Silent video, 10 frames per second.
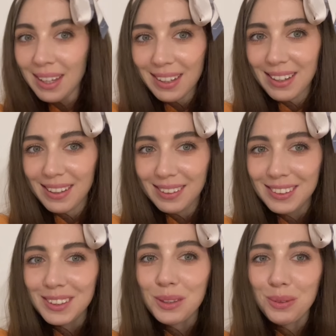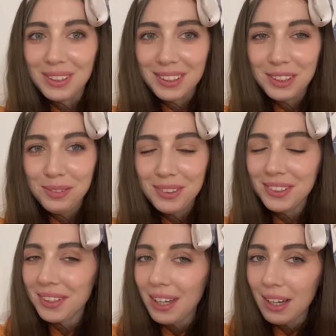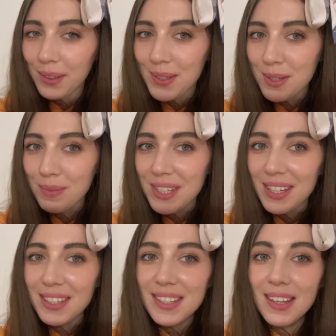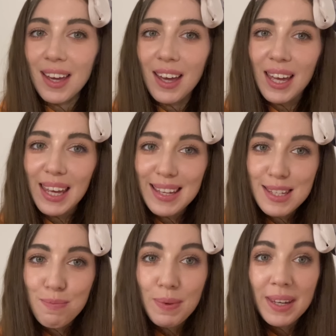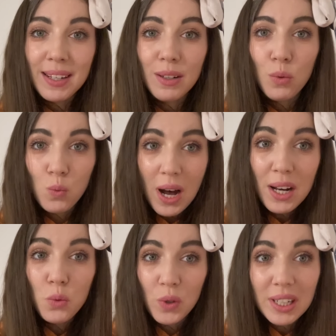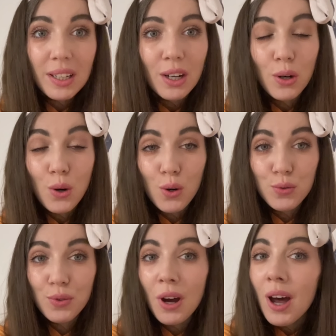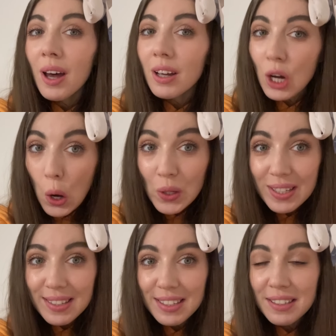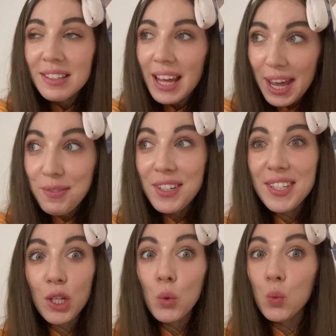hi guys welcome to the house update it's been one week of constant everyday